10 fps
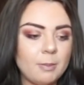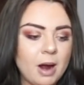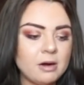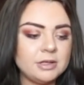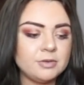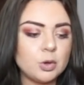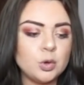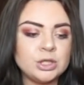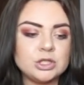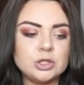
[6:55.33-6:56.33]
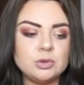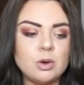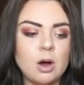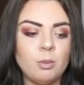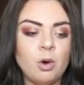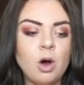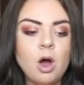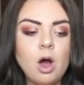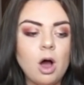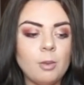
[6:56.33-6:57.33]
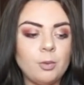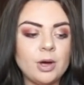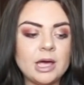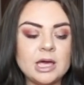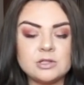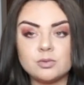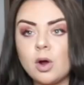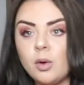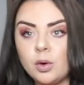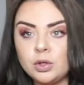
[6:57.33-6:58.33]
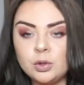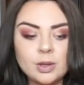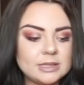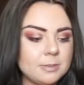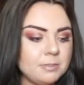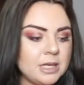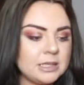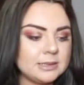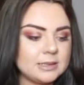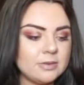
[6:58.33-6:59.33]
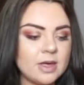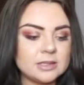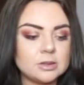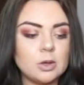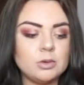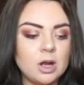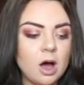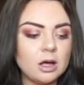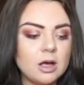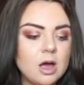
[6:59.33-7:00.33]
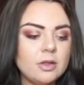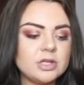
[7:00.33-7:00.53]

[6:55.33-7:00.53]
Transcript: apparently, according to what our boy here's wrote on Noise, means there's no luck.